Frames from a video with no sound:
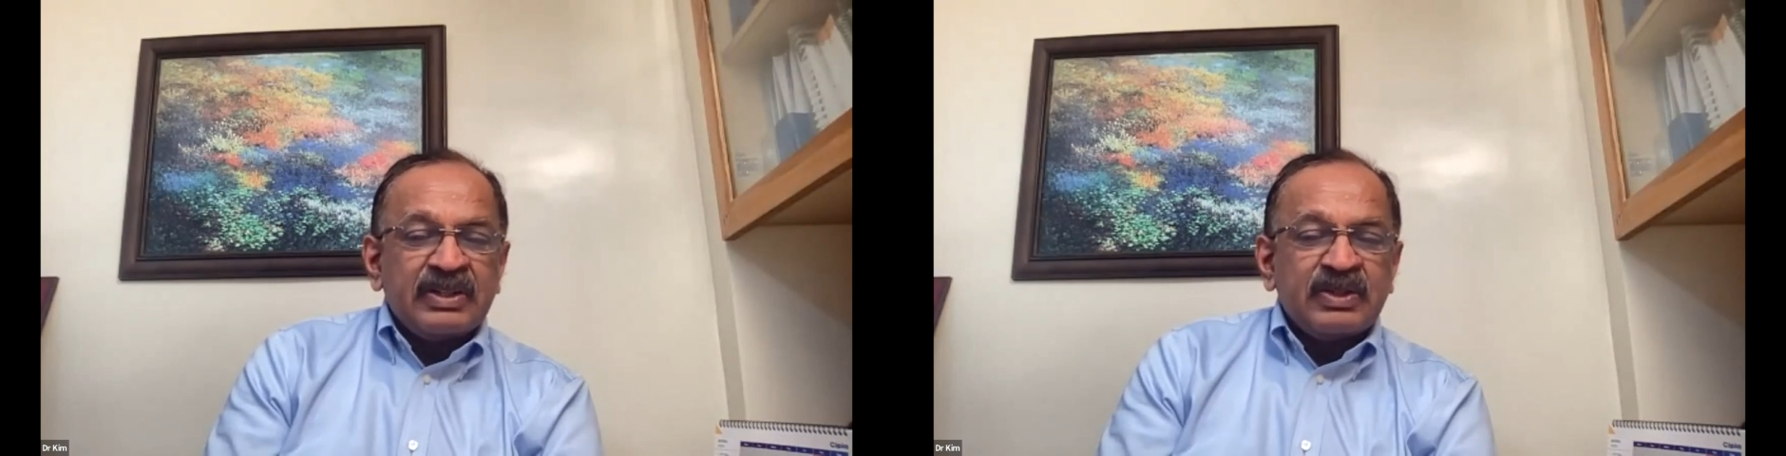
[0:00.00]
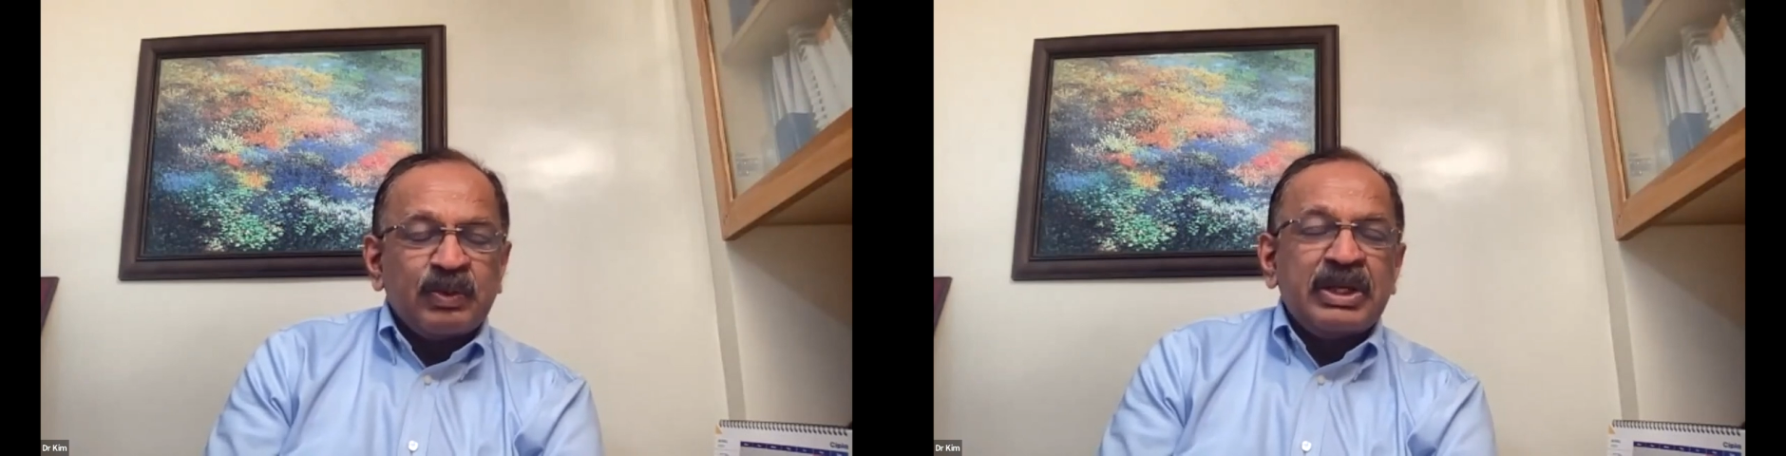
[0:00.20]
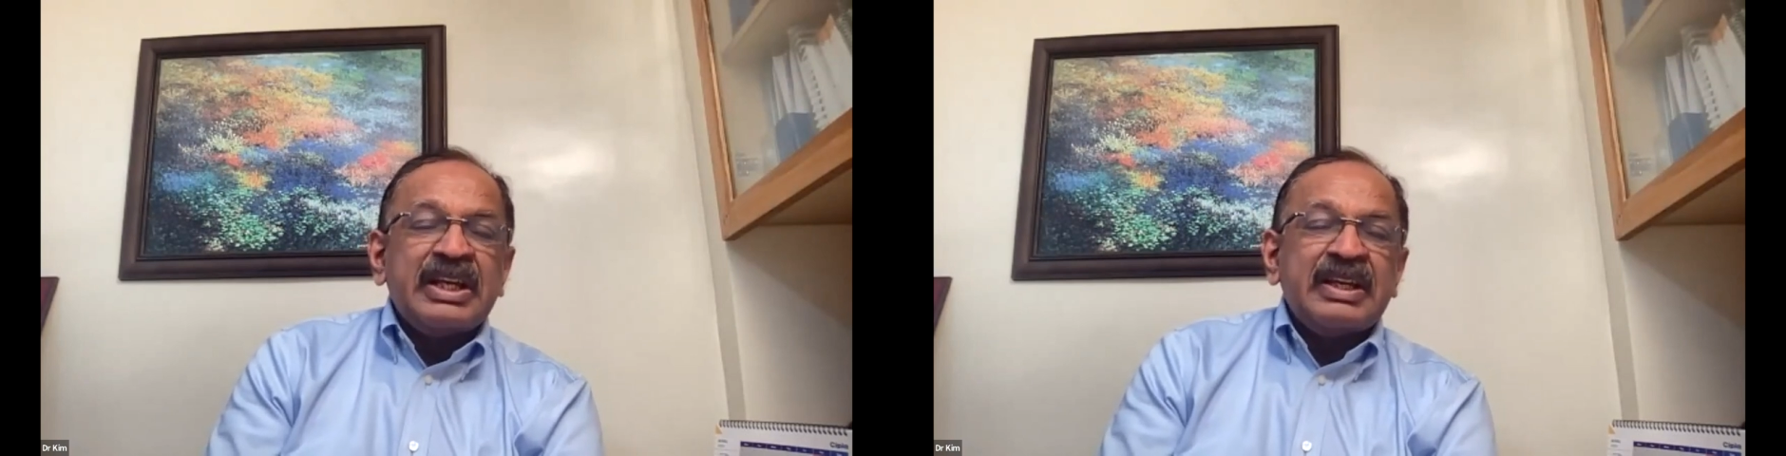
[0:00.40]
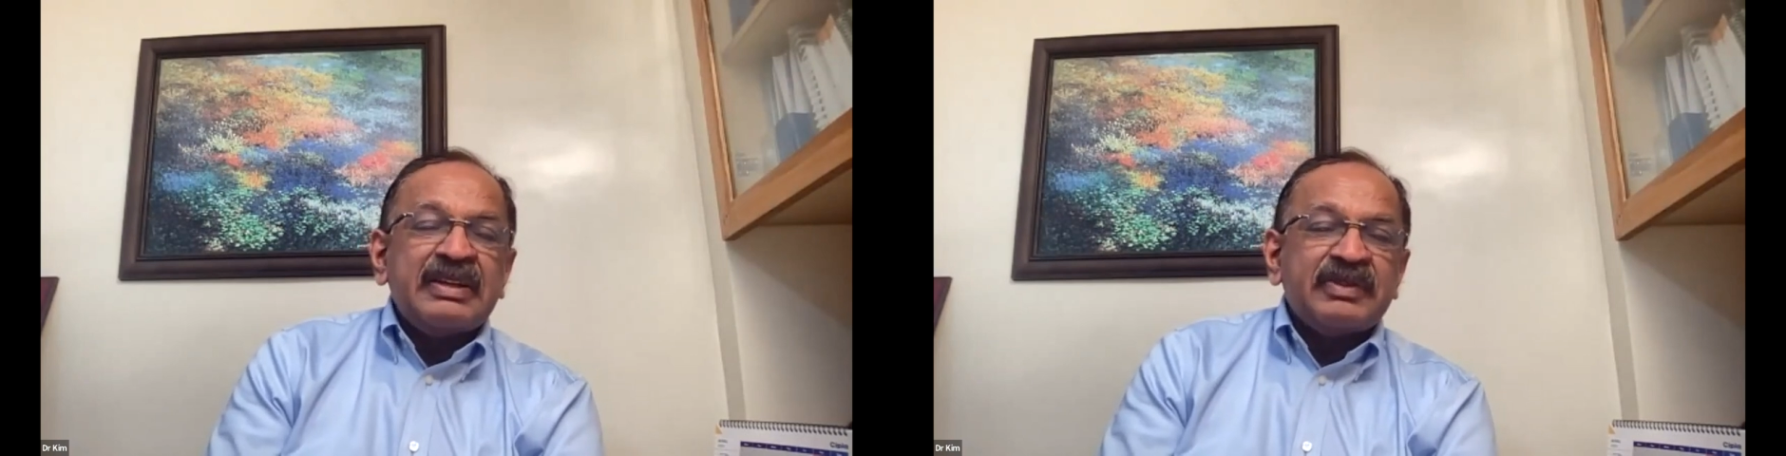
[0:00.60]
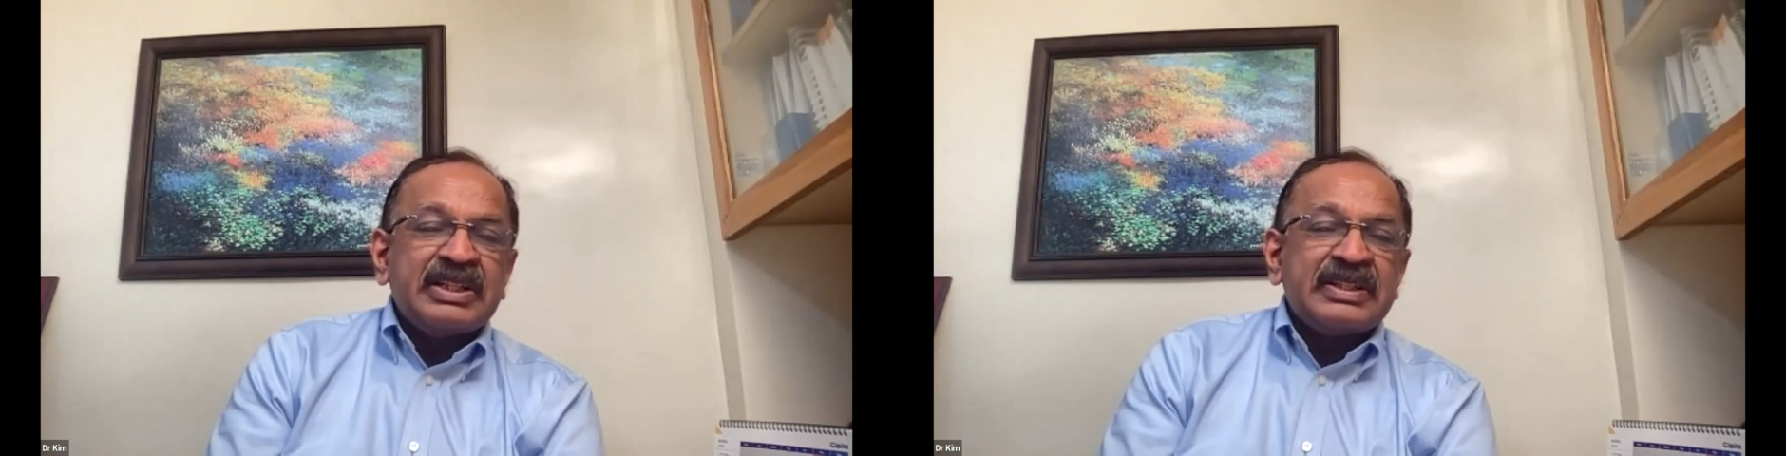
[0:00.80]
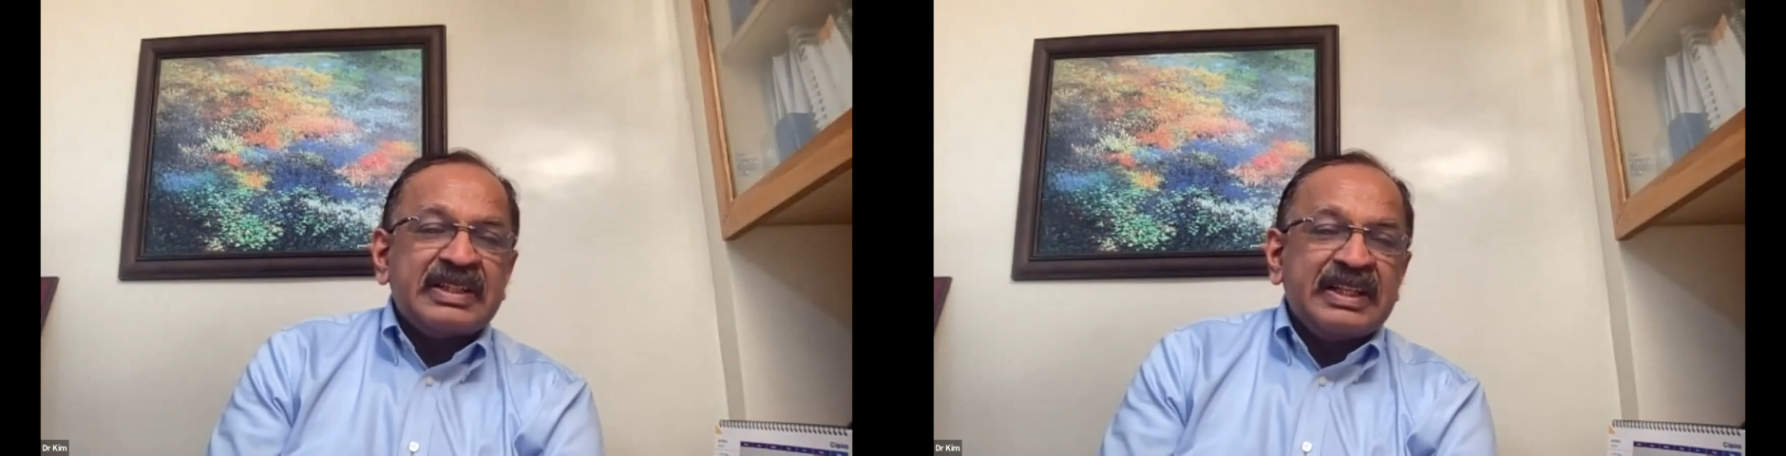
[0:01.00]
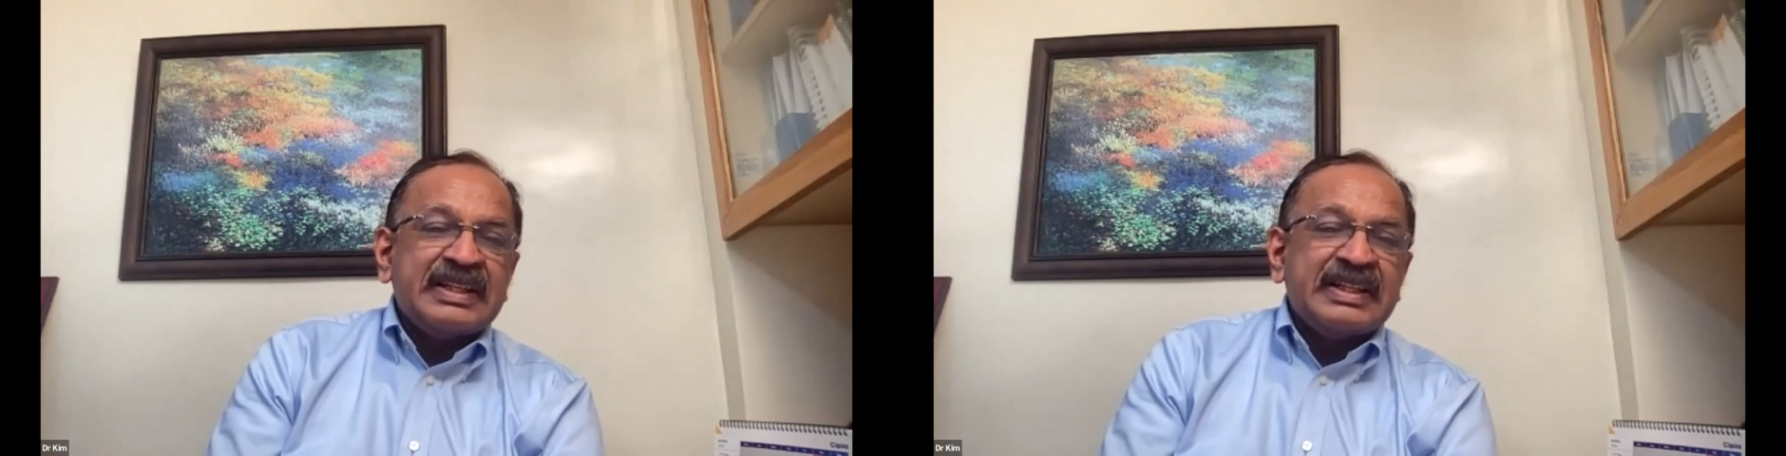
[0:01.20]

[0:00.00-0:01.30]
So we see